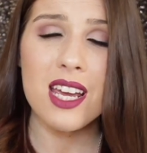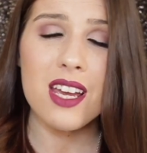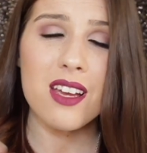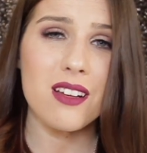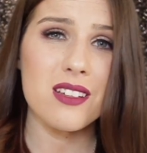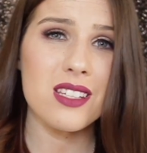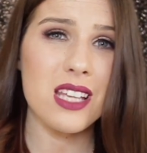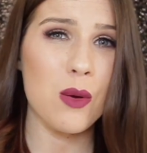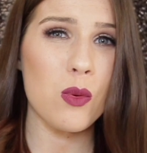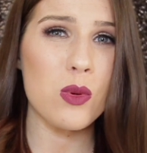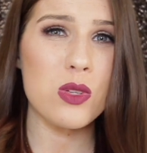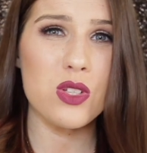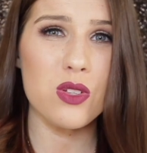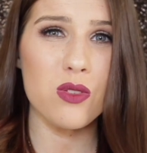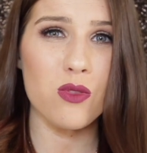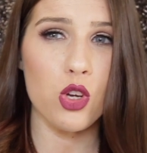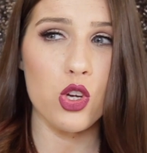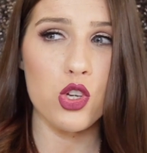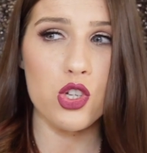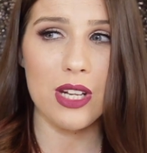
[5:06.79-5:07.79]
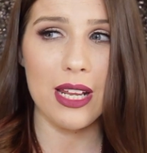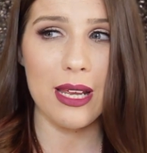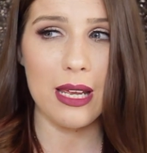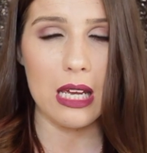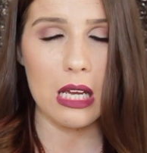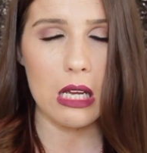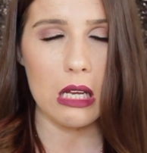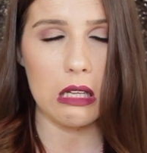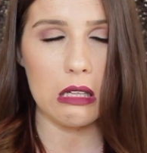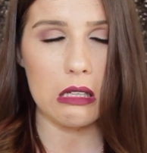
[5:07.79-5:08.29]
because I was
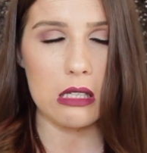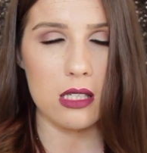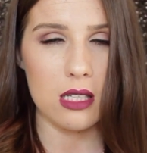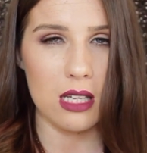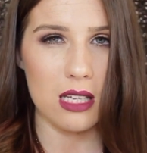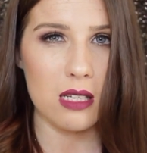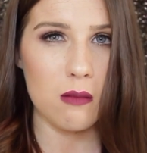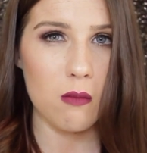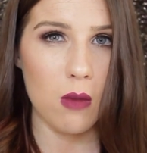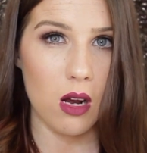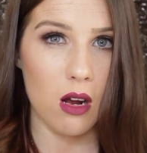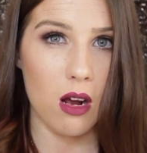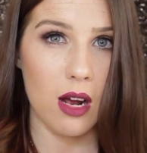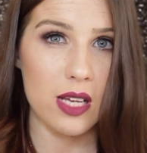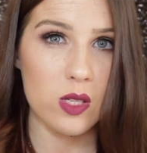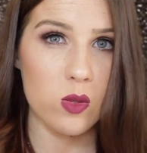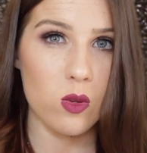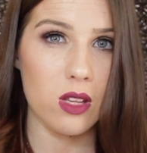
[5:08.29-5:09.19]
usually setting my eyes